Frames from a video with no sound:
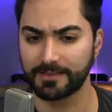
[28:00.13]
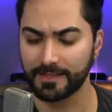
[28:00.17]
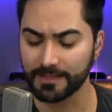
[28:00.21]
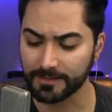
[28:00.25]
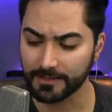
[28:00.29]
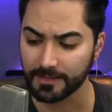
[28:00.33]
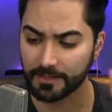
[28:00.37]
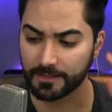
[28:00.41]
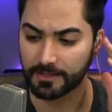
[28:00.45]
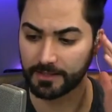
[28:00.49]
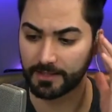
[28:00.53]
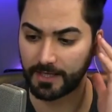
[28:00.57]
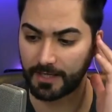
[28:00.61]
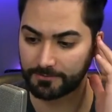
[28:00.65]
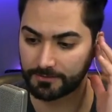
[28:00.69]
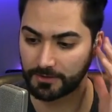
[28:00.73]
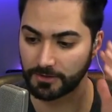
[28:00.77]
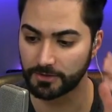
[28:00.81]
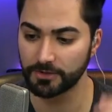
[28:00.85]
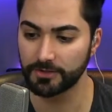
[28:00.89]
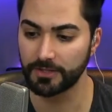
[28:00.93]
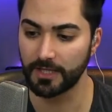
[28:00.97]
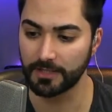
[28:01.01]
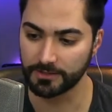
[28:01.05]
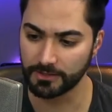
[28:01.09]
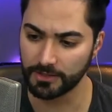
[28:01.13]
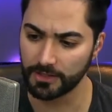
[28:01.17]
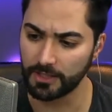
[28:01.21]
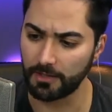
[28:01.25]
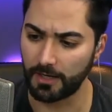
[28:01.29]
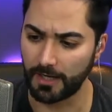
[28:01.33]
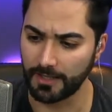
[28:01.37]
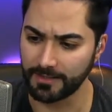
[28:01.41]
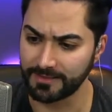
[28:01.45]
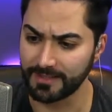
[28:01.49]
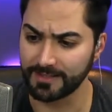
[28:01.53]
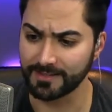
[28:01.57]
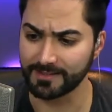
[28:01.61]
think they're gonna have to do that.
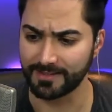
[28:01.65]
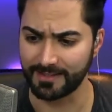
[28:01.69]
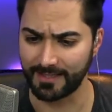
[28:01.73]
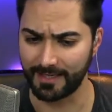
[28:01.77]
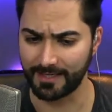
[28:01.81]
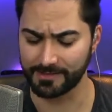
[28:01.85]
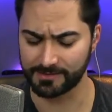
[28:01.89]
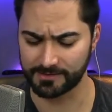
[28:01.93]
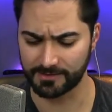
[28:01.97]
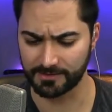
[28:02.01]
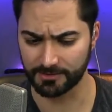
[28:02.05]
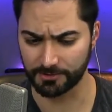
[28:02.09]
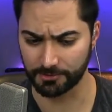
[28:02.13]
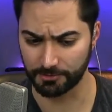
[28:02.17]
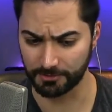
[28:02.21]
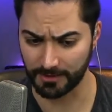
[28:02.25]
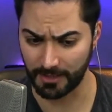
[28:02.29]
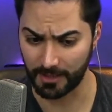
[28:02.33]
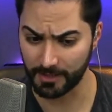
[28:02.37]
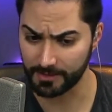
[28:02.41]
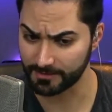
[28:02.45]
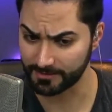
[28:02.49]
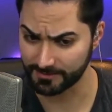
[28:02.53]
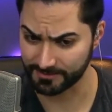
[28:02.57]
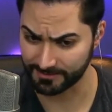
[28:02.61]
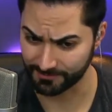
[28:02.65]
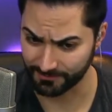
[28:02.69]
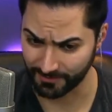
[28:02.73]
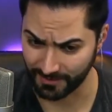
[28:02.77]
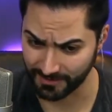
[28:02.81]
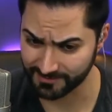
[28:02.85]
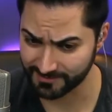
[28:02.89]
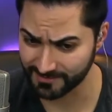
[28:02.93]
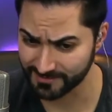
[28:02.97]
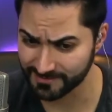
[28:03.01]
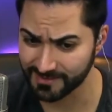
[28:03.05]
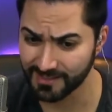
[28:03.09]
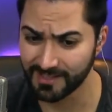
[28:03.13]
I think the answer to a lot of these
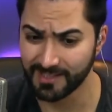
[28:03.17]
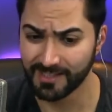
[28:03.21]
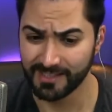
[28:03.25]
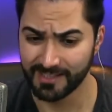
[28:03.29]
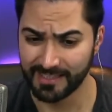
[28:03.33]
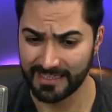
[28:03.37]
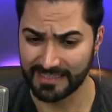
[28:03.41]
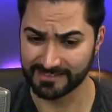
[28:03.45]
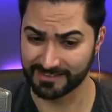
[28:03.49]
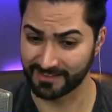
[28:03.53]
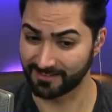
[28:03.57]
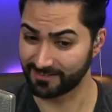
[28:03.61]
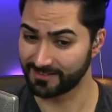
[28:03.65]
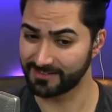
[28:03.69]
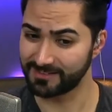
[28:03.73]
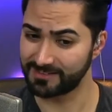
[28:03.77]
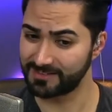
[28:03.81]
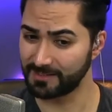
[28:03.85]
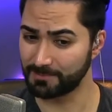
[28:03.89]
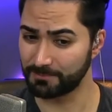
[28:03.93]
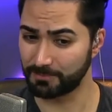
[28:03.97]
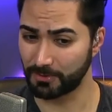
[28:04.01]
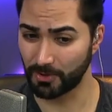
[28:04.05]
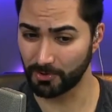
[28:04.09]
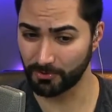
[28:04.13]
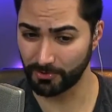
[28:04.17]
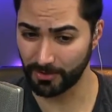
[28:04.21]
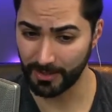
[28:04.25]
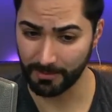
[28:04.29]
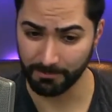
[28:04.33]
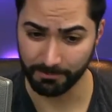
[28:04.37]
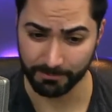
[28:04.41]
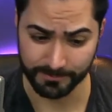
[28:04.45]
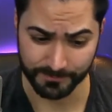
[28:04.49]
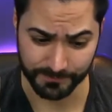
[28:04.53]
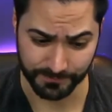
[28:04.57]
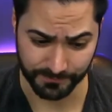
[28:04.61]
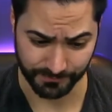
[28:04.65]
devices is a leasing
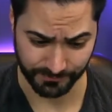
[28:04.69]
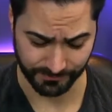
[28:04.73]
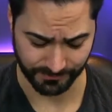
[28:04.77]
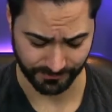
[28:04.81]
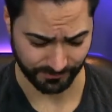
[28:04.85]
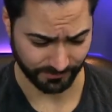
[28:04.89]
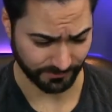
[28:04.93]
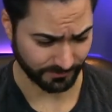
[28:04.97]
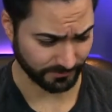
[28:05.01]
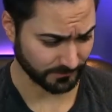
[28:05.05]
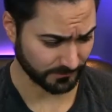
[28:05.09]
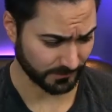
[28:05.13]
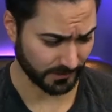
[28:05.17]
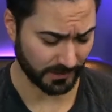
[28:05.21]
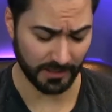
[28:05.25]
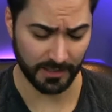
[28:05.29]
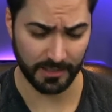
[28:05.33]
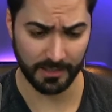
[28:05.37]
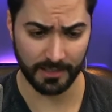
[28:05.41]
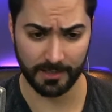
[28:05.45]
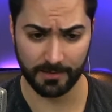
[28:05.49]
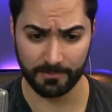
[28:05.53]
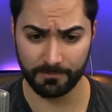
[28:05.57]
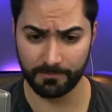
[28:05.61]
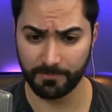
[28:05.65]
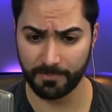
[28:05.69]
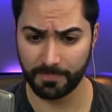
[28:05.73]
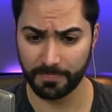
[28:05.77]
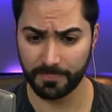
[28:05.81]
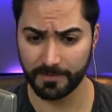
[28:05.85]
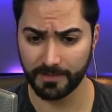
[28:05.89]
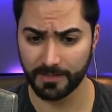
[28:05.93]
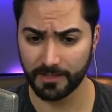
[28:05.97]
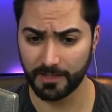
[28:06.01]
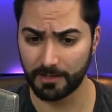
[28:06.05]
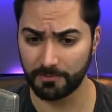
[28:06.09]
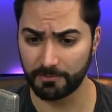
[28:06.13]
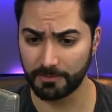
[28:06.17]
program. When
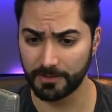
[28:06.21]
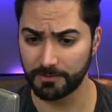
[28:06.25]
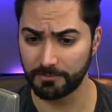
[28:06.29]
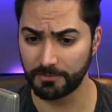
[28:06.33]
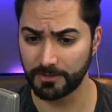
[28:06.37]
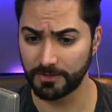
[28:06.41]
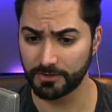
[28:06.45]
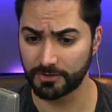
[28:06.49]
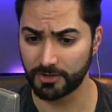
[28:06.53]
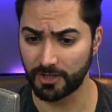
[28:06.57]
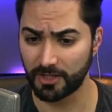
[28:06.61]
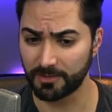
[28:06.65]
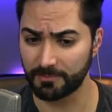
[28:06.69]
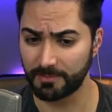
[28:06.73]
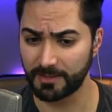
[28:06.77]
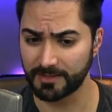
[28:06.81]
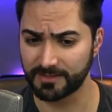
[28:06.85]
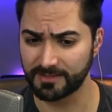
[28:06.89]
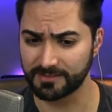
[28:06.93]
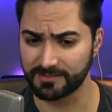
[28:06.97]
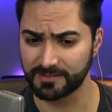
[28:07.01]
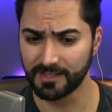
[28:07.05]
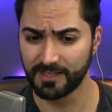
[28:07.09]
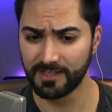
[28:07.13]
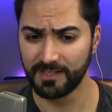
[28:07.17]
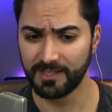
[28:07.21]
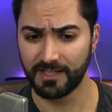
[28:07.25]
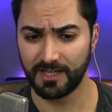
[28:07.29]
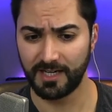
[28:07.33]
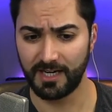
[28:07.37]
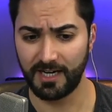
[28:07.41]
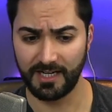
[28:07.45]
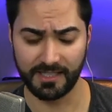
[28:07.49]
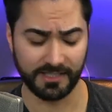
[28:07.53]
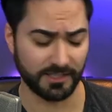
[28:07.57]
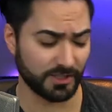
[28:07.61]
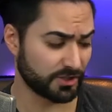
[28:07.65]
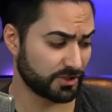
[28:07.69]
you talk about this,
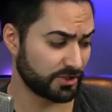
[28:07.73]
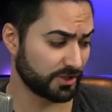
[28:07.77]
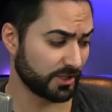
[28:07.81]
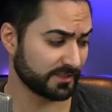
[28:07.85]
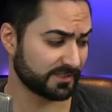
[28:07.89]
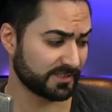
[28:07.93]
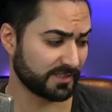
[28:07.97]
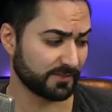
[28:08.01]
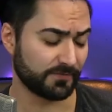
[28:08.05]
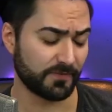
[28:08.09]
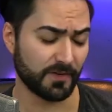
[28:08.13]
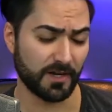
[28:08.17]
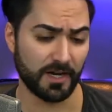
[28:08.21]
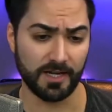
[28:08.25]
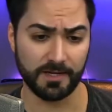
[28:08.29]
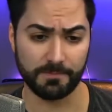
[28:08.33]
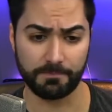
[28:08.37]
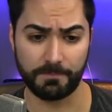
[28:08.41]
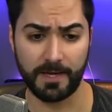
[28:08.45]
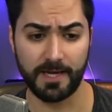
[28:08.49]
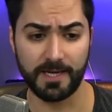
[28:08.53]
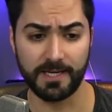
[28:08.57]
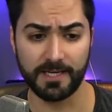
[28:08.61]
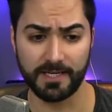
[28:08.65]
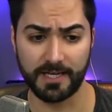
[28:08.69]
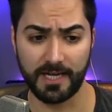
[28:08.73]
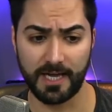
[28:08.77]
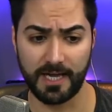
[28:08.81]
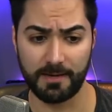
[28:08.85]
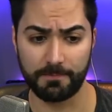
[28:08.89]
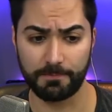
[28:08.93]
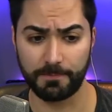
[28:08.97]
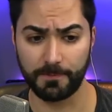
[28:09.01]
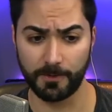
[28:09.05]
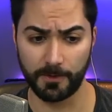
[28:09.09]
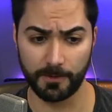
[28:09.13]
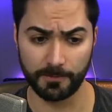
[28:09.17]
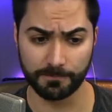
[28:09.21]
I could justify paying
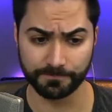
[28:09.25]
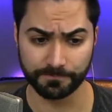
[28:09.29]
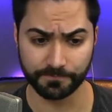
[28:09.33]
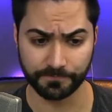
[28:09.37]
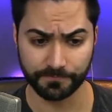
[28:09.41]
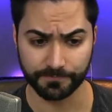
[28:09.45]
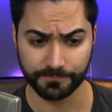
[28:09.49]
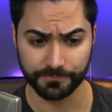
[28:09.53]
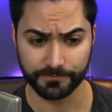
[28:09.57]
Apple,